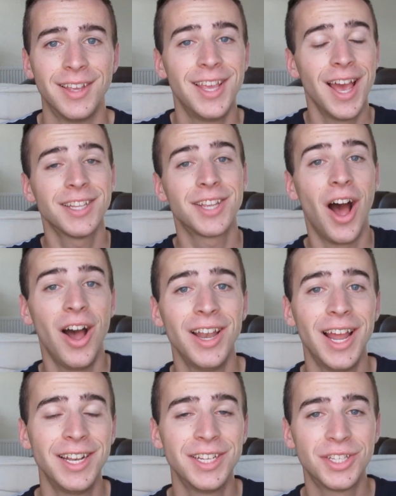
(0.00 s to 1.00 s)
Yes, hi
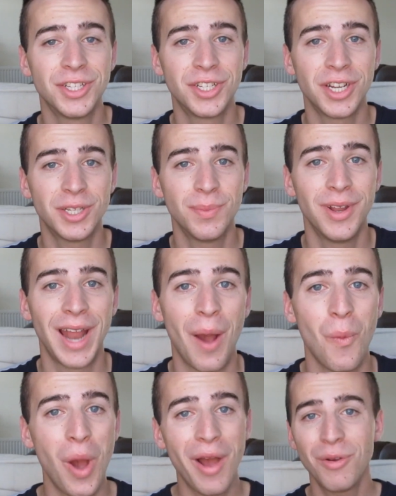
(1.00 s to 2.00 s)
ladies and gentlemen,
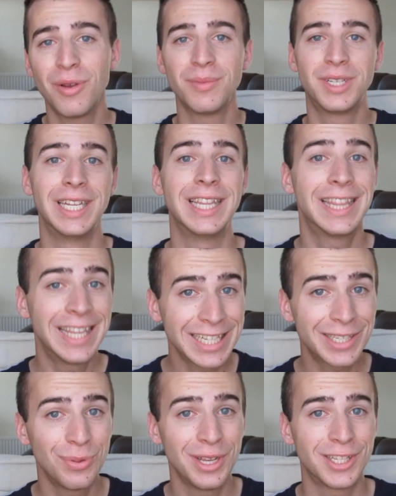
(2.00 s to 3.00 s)
and welcome to
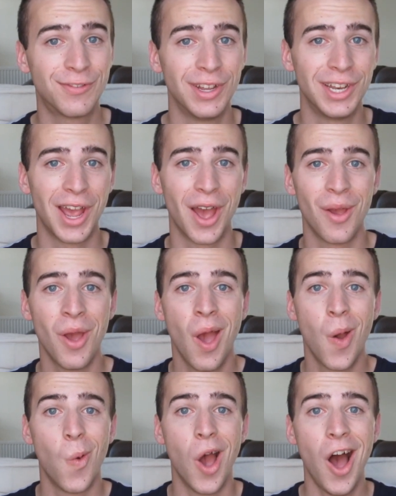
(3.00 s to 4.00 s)
this week's video
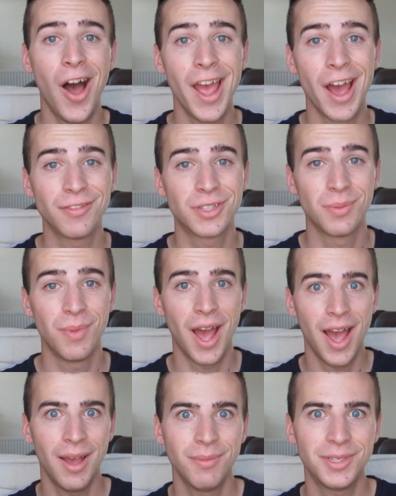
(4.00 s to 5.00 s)
where I have some
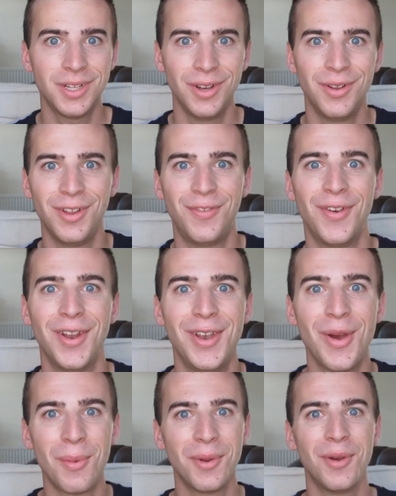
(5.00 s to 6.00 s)
absolutely
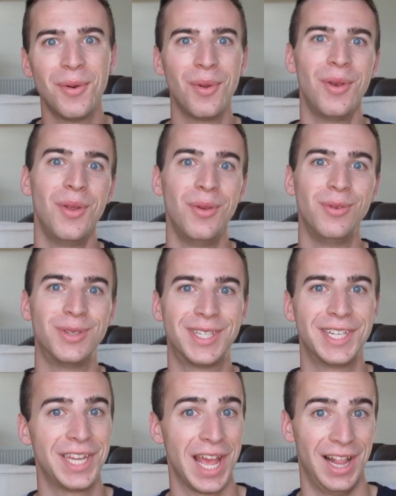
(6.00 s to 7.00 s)
phenomenal news
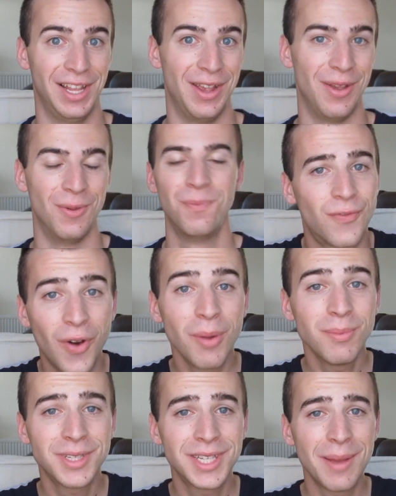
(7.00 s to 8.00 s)
to tell you.
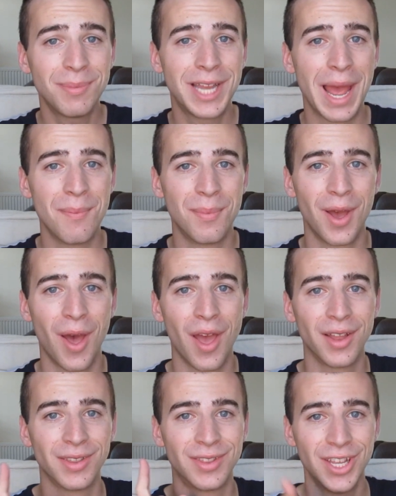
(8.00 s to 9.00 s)
From September
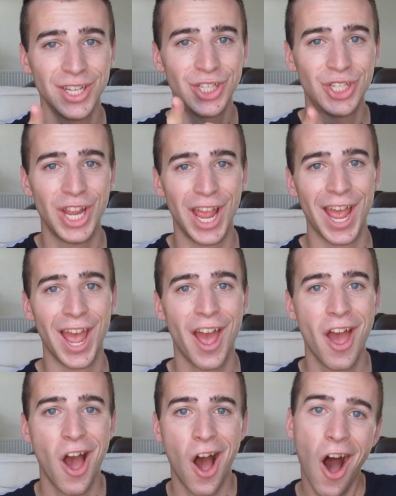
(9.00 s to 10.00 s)
this year,
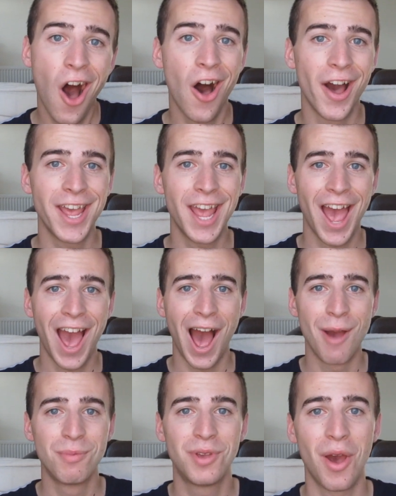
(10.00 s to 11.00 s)
I
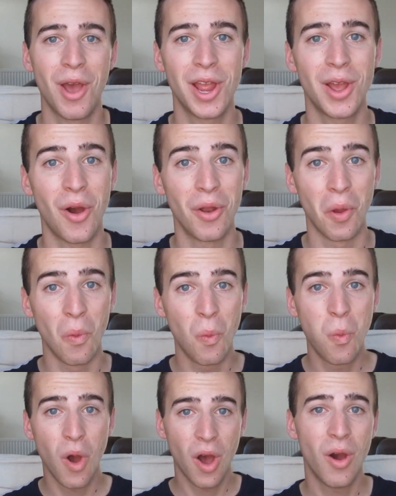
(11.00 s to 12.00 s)
am going on a
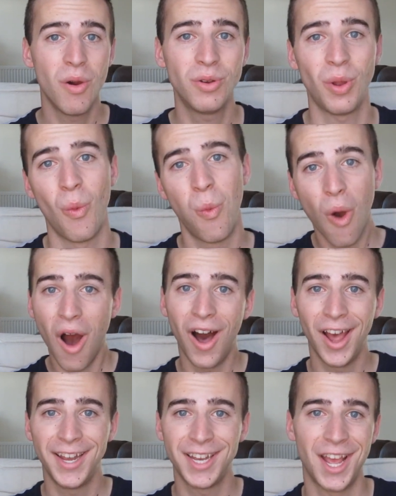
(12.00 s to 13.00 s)

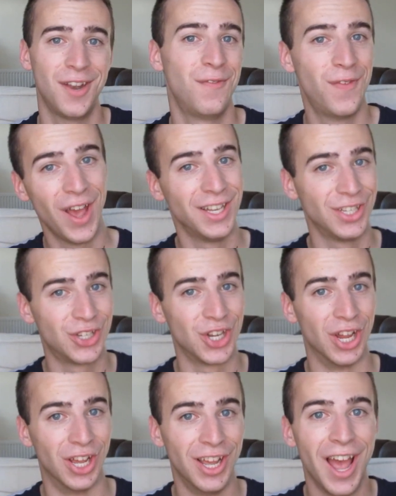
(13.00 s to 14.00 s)
worldwide
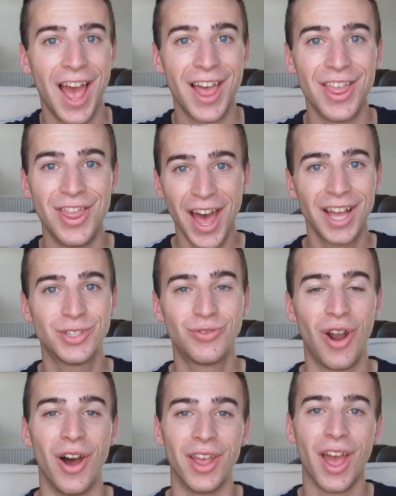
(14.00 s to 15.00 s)
adventure. That's
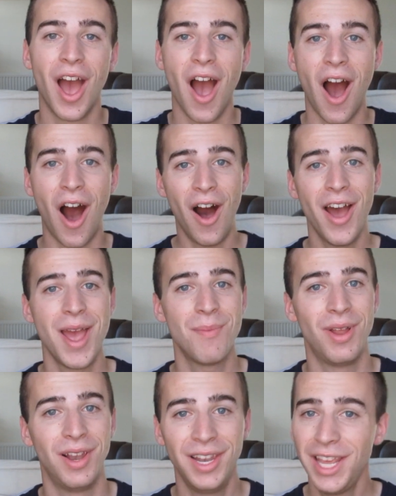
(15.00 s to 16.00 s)
right, I am
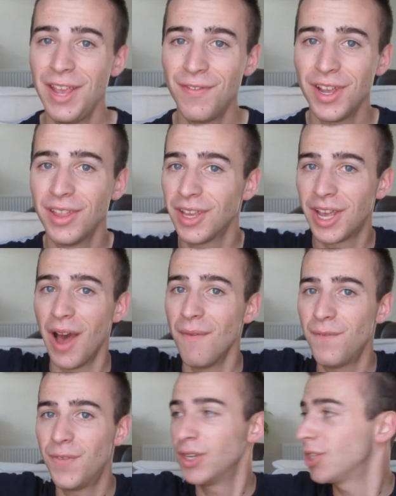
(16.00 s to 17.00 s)
leaving the
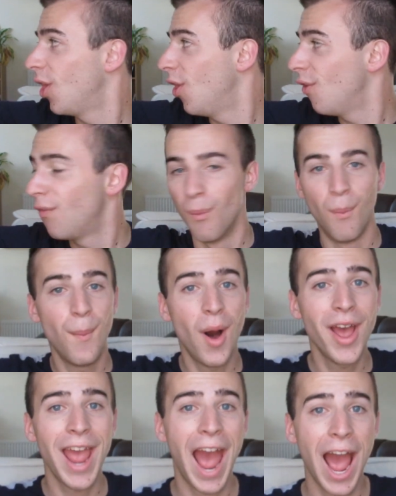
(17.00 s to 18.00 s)
comfort of
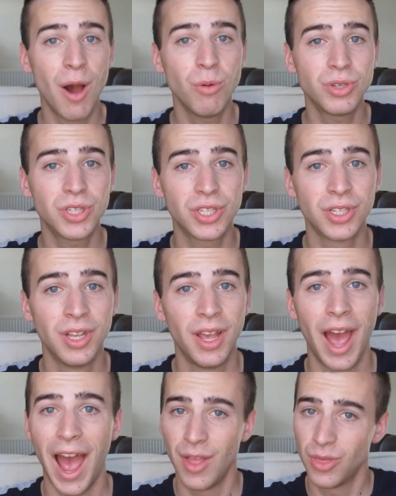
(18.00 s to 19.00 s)
my house
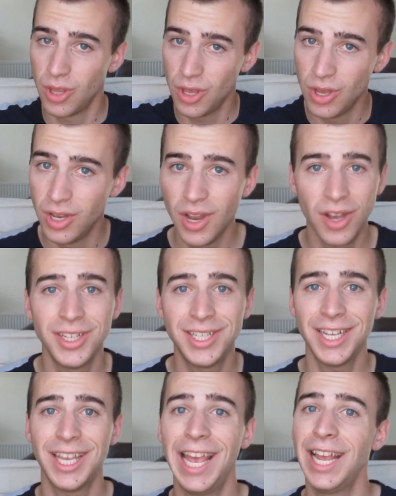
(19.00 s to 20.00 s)
and the
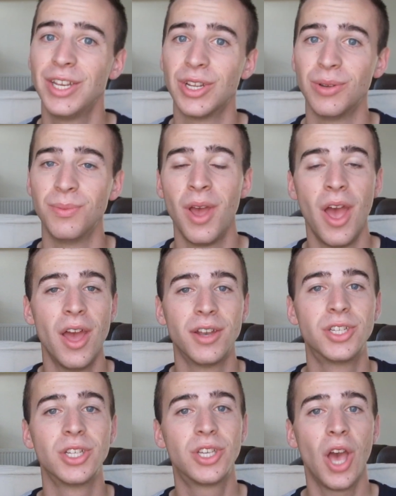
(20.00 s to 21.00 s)
United Kingdom
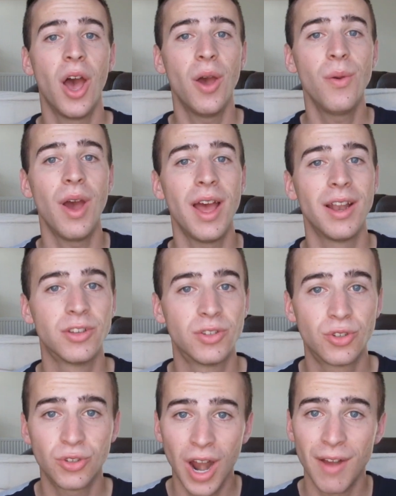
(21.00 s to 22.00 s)
to go and
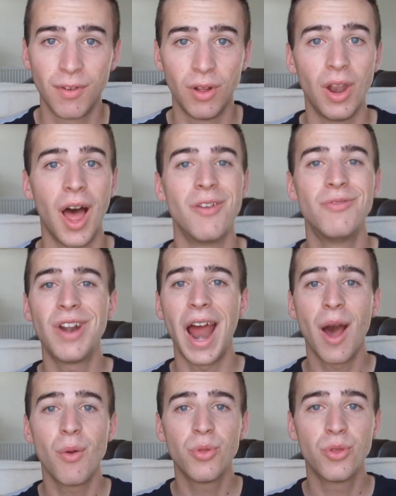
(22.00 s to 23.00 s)
travel
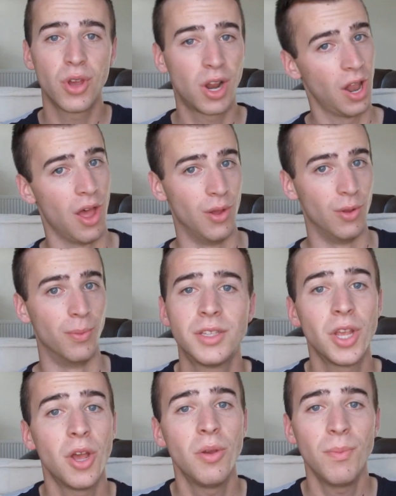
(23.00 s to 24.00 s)
around the globe.
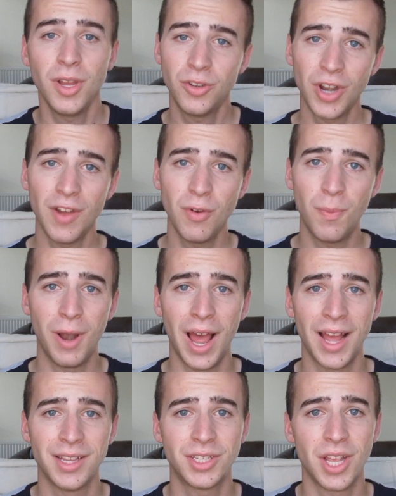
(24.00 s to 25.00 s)
So my travel
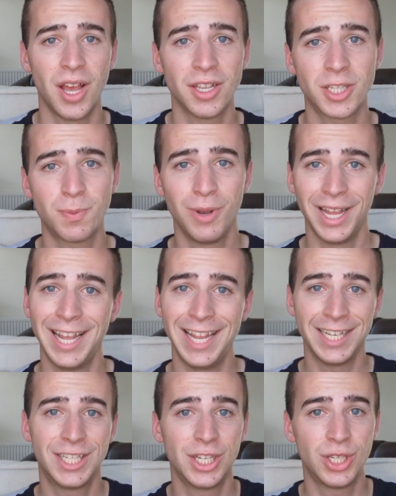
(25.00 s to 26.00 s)
plans are split
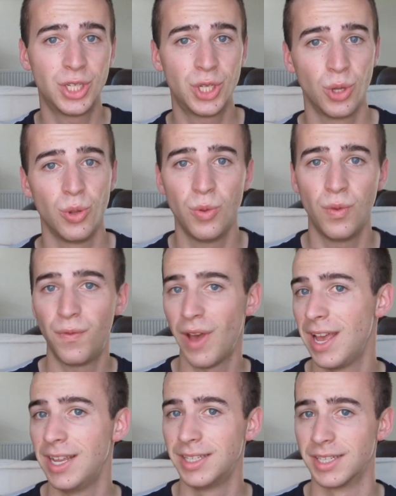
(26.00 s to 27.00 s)
into two
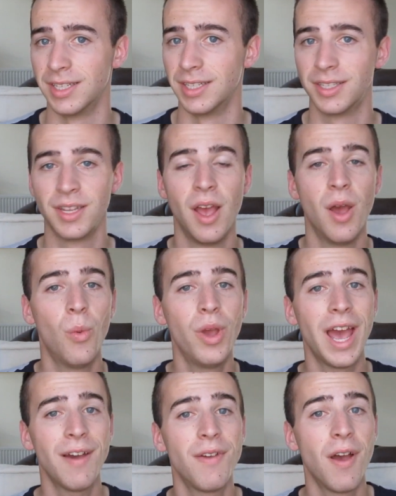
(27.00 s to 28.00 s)
phases.
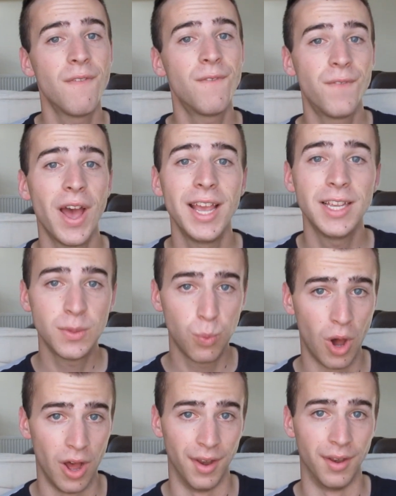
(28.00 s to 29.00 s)
We have phase
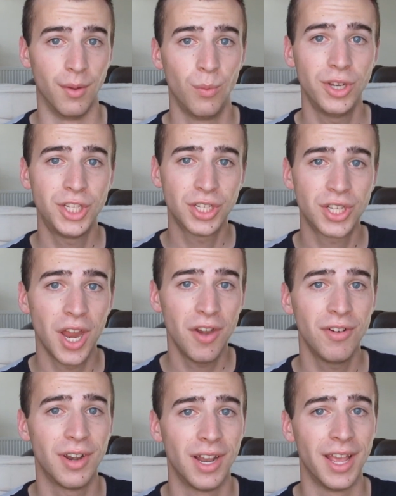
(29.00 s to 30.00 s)
one, which is
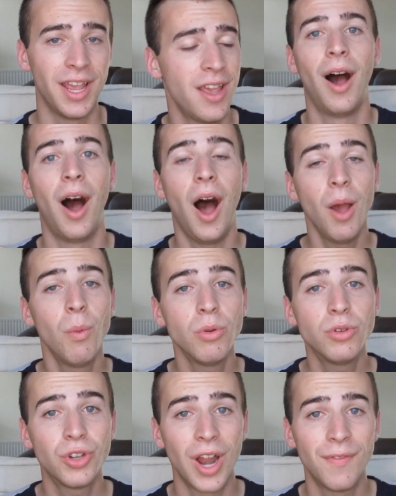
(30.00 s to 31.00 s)
currently, I will
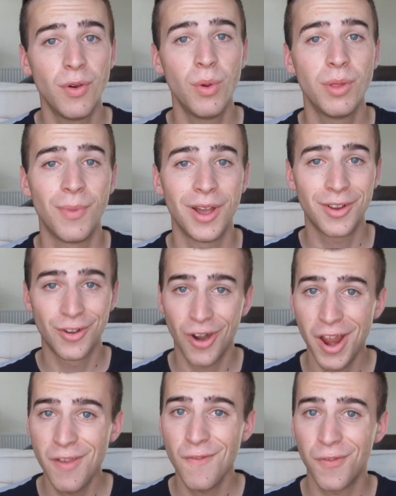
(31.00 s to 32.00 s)
travel with my
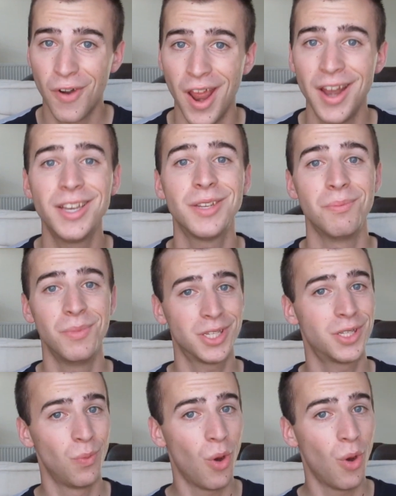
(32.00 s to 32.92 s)
great friend, Mr.